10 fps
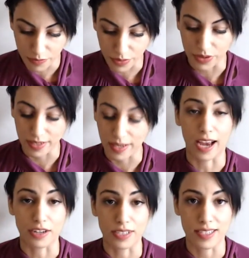for
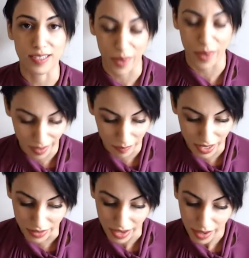actually expanding
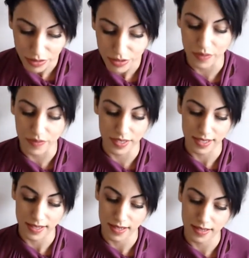mental health
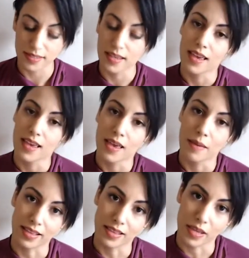services,
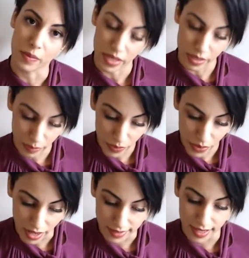making the appeal
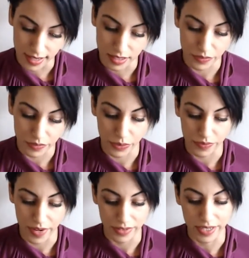process
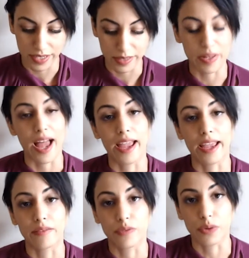for veterans
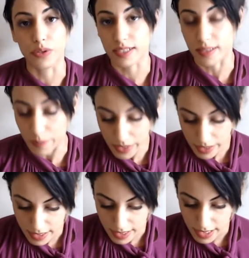applying for
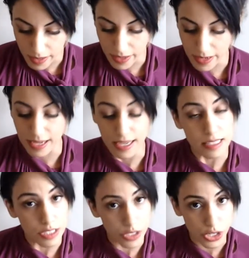disability
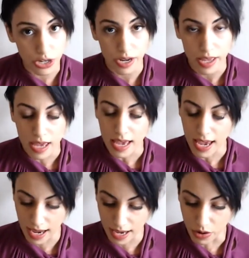easier,
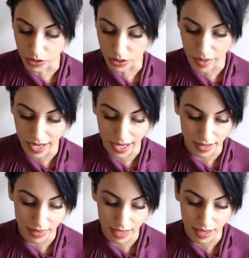and also
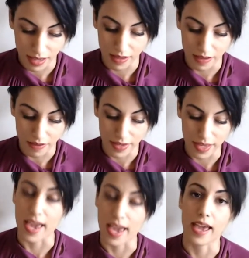making the
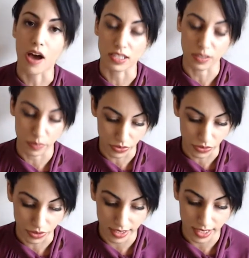VA
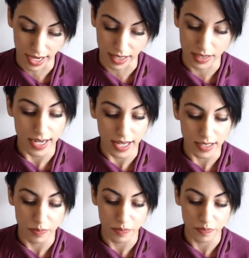hospitals and
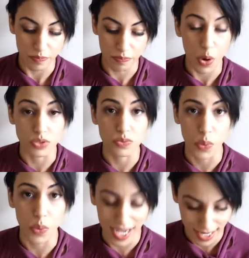clinics post
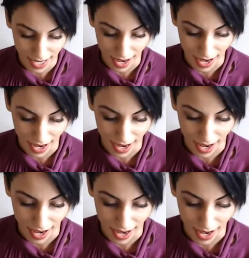waiting times